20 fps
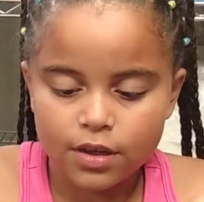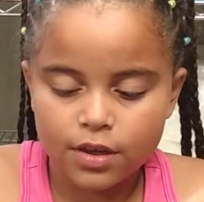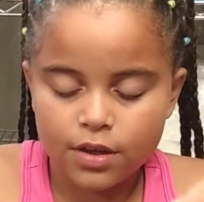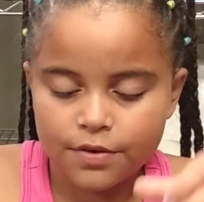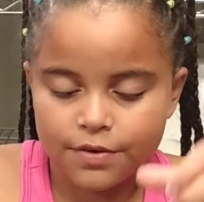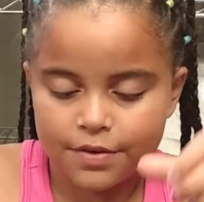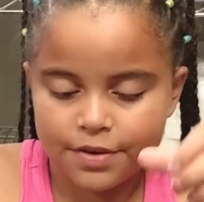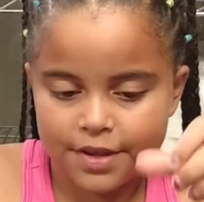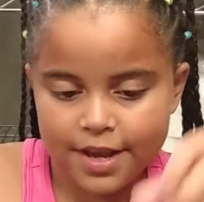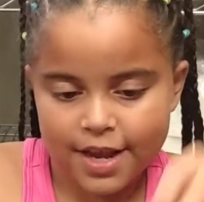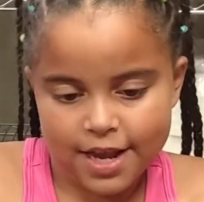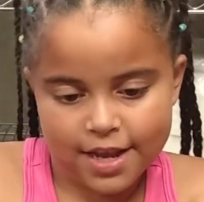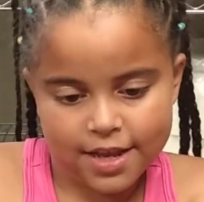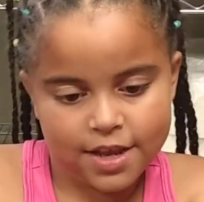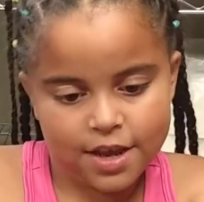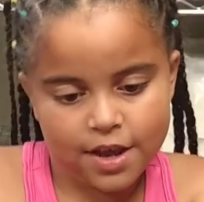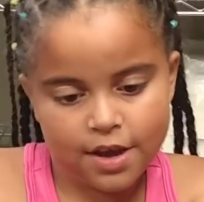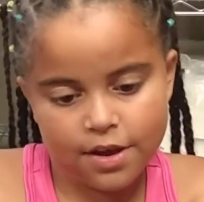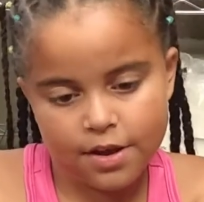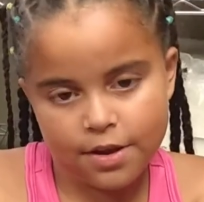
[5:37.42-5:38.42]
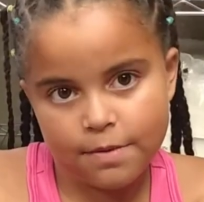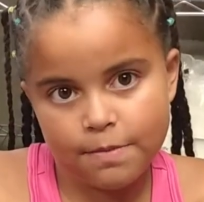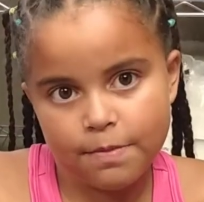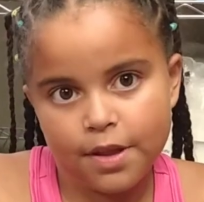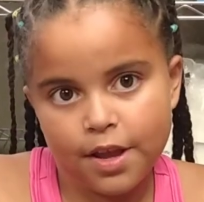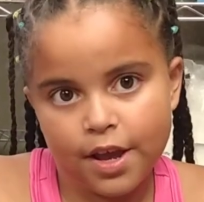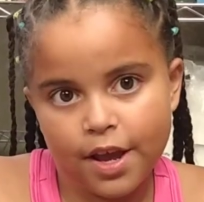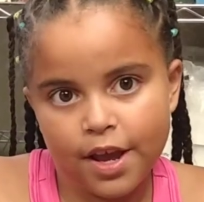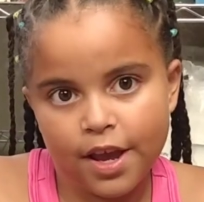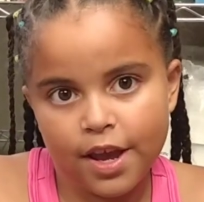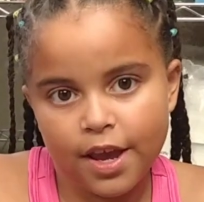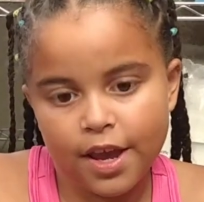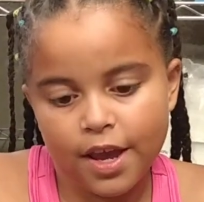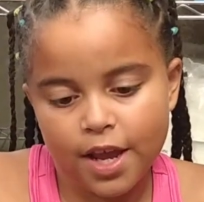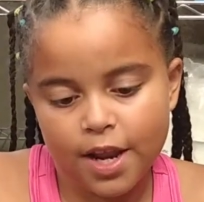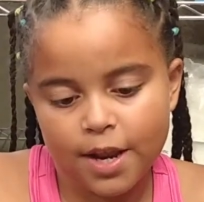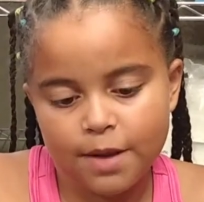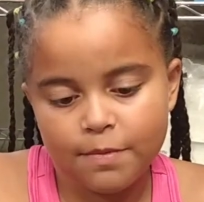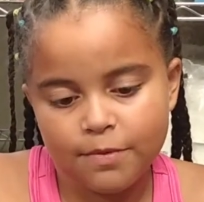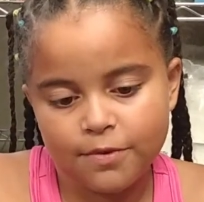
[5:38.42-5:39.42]
So that's how you play
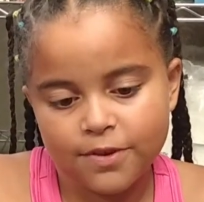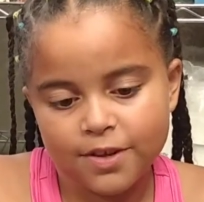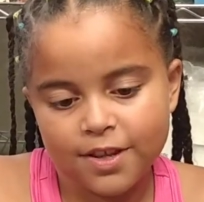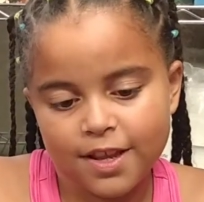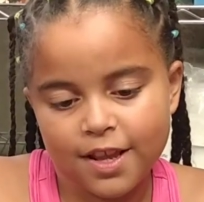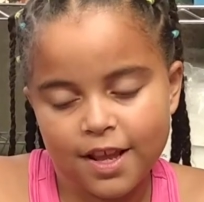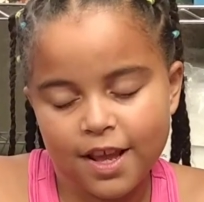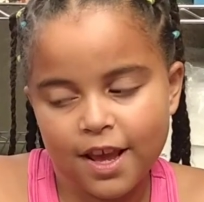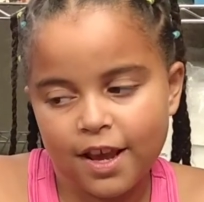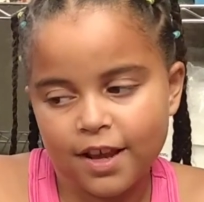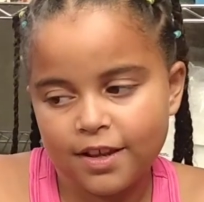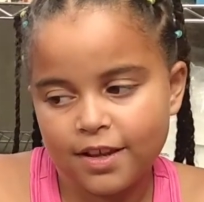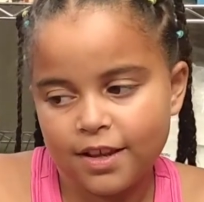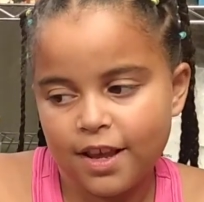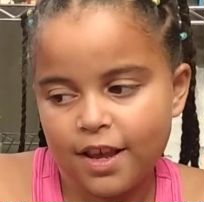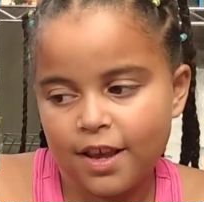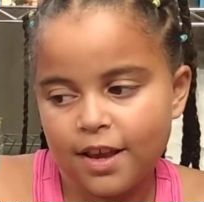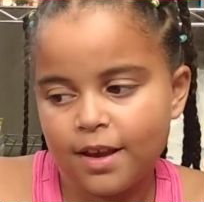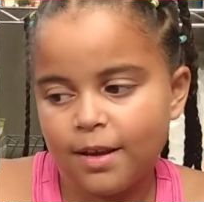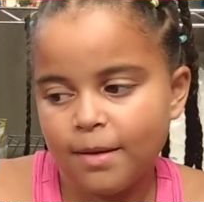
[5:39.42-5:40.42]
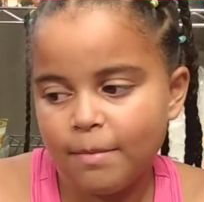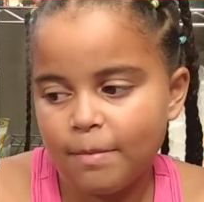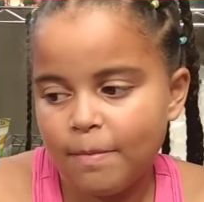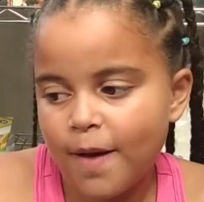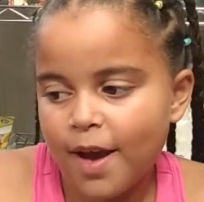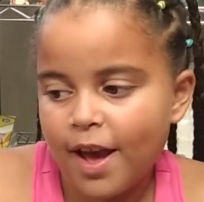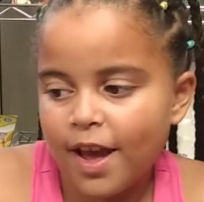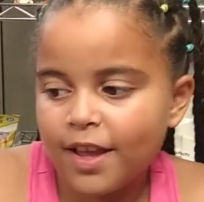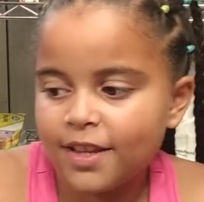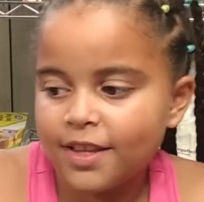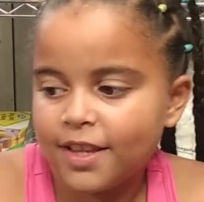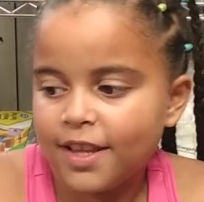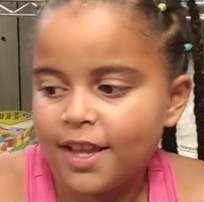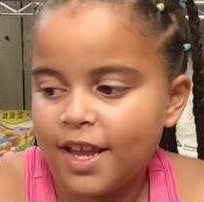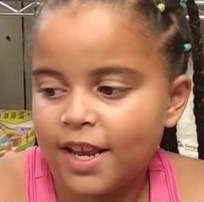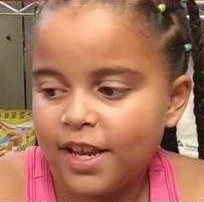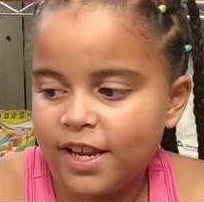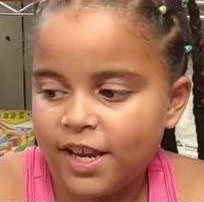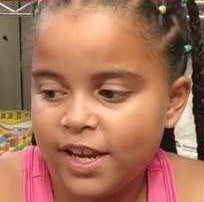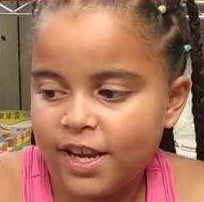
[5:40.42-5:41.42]
Animal Snack. Say goodbye,
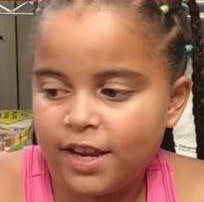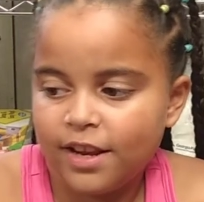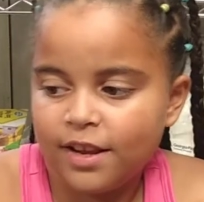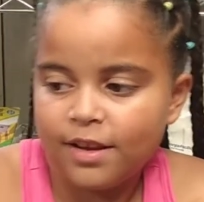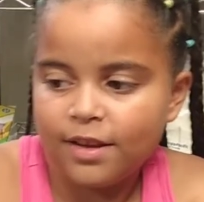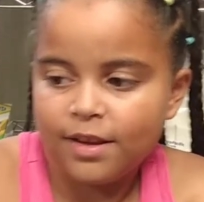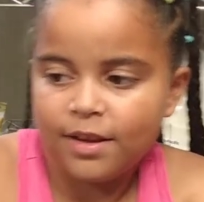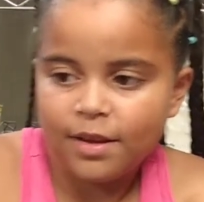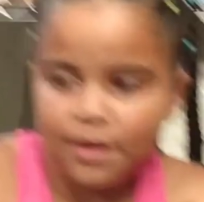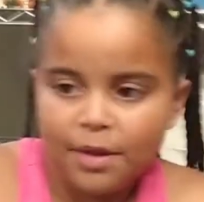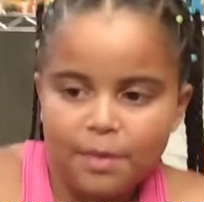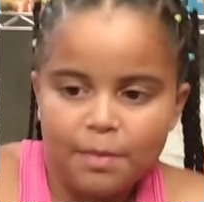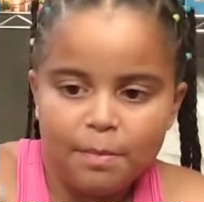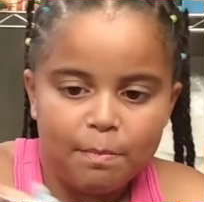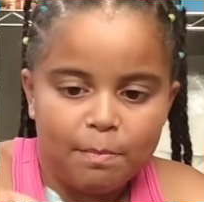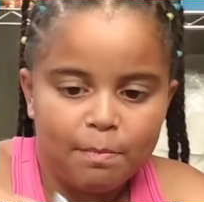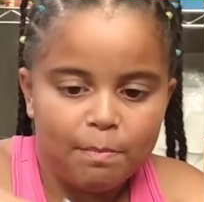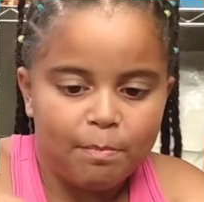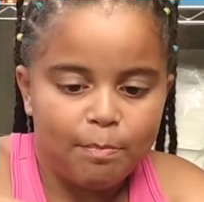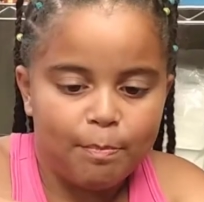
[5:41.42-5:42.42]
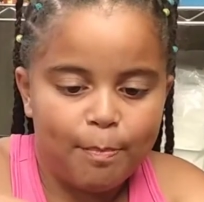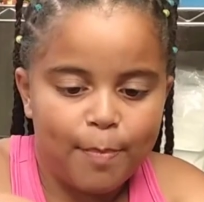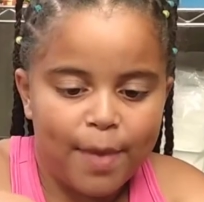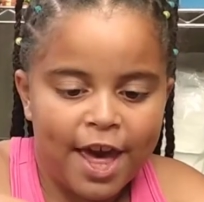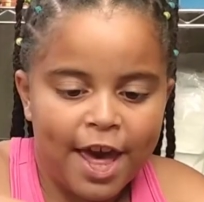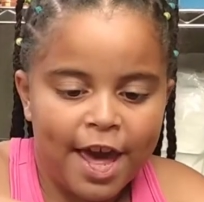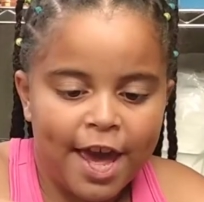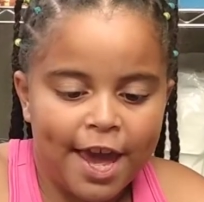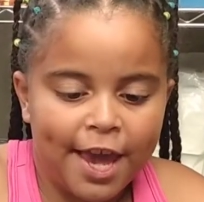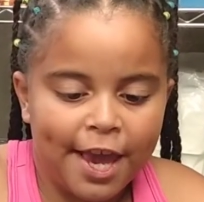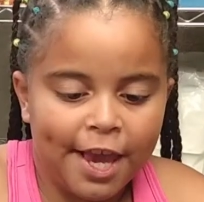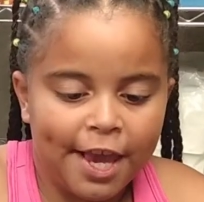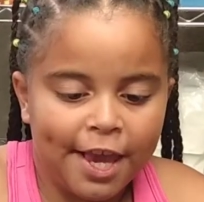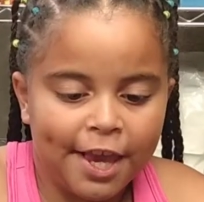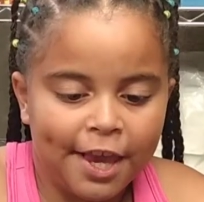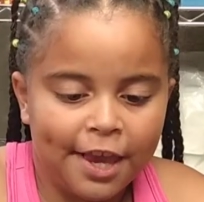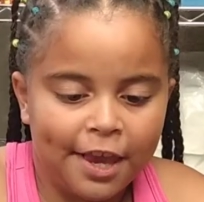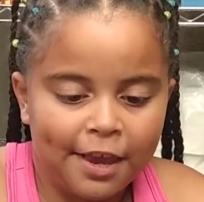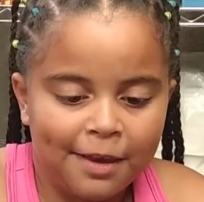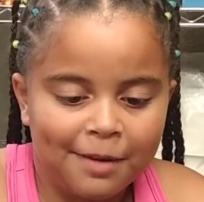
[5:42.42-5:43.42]
Stitch.
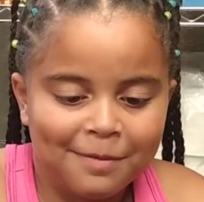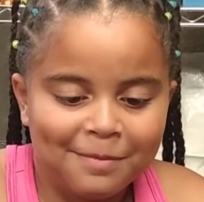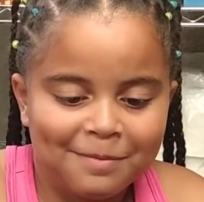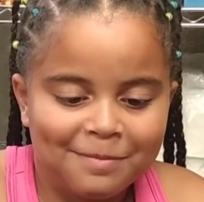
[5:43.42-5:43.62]
Bye.